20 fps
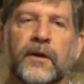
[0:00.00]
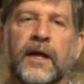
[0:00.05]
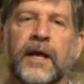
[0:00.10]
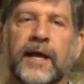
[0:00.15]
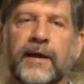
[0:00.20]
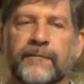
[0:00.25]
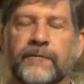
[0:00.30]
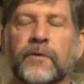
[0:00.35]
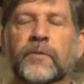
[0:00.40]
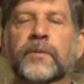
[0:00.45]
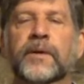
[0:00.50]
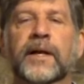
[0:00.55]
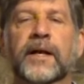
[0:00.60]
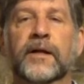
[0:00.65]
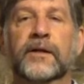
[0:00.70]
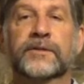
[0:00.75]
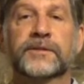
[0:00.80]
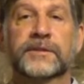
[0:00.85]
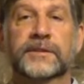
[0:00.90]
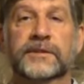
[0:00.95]
everyone
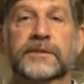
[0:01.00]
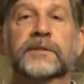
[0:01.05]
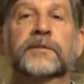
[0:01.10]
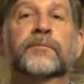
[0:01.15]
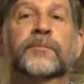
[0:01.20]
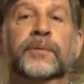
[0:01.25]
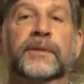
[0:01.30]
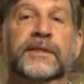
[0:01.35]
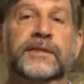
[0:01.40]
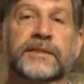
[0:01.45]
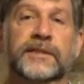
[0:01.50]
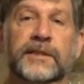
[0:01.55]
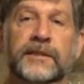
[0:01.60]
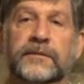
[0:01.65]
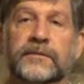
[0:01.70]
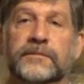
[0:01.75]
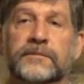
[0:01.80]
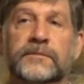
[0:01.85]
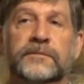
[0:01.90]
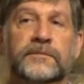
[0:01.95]
else is complicit.
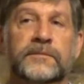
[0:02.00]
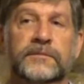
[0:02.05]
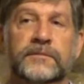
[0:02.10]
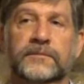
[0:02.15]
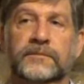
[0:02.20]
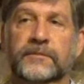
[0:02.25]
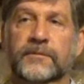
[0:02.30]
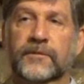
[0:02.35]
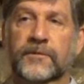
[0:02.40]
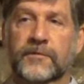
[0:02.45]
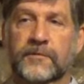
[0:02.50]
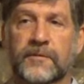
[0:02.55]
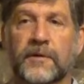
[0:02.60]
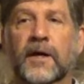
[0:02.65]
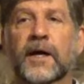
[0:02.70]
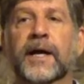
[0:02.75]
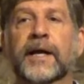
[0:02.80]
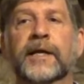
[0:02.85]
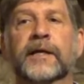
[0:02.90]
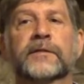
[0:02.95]
The
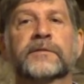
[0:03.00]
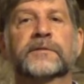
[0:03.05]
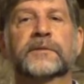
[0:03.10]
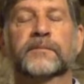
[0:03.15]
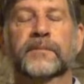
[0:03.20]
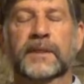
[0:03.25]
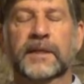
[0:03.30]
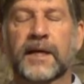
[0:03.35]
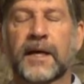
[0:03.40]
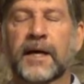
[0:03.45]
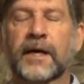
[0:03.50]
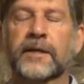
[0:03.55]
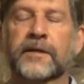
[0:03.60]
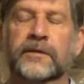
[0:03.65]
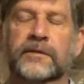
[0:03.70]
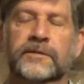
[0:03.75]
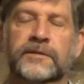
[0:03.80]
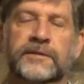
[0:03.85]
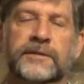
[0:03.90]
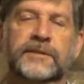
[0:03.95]
Ryans, the
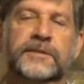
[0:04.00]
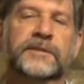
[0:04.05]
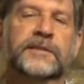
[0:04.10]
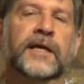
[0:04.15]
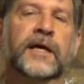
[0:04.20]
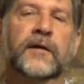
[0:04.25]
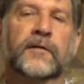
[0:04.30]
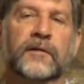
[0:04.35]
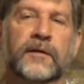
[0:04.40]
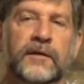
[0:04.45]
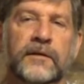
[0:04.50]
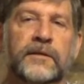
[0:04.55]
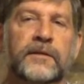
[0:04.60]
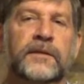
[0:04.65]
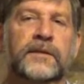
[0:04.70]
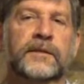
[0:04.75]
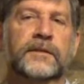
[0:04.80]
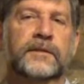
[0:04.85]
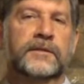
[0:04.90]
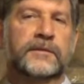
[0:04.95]
McConnells, etc.
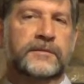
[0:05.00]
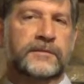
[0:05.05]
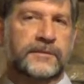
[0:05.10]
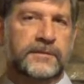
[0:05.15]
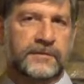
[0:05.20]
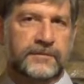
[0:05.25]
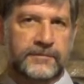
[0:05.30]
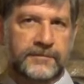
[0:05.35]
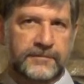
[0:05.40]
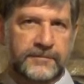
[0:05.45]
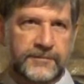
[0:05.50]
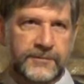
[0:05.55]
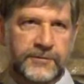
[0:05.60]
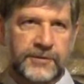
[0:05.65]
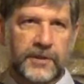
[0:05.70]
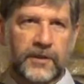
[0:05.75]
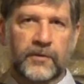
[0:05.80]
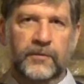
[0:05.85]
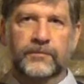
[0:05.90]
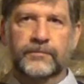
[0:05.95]

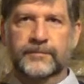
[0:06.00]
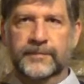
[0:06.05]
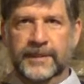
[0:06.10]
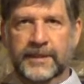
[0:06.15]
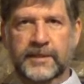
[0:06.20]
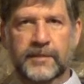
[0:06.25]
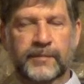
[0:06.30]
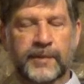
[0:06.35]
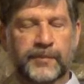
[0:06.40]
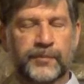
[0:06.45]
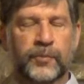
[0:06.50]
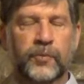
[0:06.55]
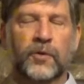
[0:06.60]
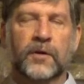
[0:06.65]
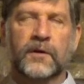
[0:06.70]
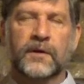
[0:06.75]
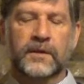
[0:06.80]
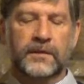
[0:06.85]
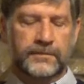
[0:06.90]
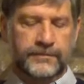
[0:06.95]
So it could be
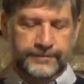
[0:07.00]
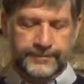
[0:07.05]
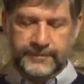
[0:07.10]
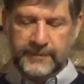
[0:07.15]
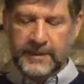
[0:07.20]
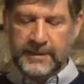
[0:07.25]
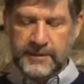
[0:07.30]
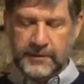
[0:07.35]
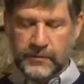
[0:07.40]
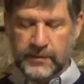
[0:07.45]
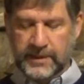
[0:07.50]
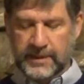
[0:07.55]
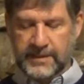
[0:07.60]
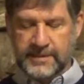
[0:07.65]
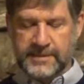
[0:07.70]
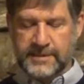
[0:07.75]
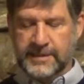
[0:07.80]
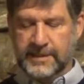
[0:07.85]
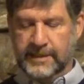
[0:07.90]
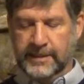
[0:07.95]
plural as well
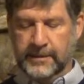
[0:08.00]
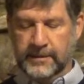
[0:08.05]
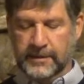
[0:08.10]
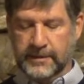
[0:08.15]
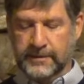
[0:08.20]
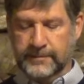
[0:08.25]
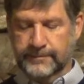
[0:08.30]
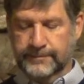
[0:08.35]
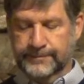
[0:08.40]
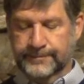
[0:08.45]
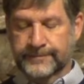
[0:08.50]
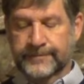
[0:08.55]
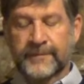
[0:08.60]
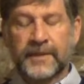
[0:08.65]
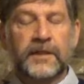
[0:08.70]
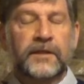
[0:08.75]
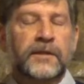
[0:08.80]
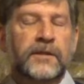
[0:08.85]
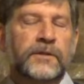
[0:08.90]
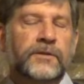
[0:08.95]
as singular.
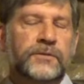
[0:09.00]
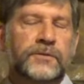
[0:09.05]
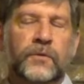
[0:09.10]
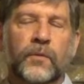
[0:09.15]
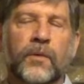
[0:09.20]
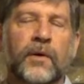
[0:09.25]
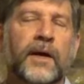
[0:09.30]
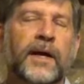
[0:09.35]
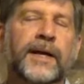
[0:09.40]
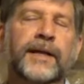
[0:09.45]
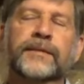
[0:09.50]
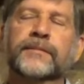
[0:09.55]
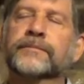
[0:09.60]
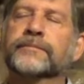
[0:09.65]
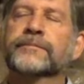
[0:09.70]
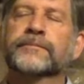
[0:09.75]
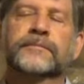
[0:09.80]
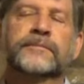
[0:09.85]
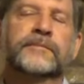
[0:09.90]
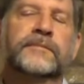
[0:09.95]
So why
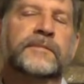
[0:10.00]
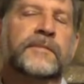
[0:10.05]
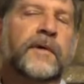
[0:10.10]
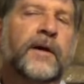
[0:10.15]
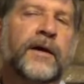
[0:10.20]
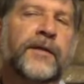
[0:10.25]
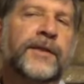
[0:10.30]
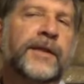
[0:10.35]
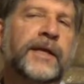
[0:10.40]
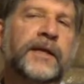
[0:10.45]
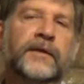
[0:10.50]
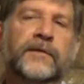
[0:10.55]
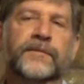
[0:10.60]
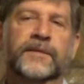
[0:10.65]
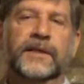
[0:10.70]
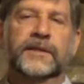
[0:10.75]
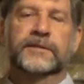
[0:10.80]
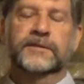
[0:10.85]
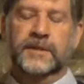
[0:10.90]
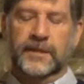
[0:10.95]
are the end of
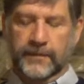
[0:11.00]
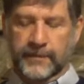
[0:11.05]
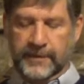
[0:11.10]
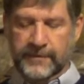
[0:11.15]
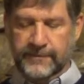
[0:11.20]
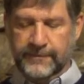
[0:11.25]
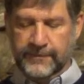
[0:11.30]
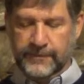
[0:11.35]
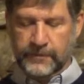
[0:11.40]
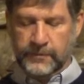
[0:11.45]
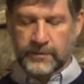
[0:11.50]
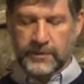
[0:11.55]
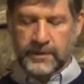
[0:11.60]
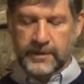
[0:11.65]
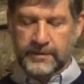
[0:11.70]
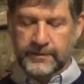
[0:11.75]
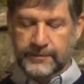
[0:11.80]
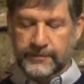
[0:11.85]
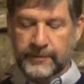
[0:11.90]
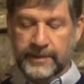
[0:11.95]
days coming for the
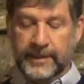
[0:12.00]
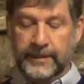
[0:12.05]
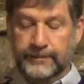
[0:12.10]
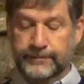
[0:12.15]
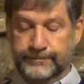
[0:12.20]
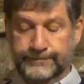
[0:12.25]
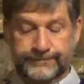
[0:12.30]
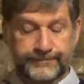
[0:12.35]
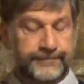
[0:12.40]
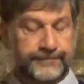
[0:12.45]
world? Well,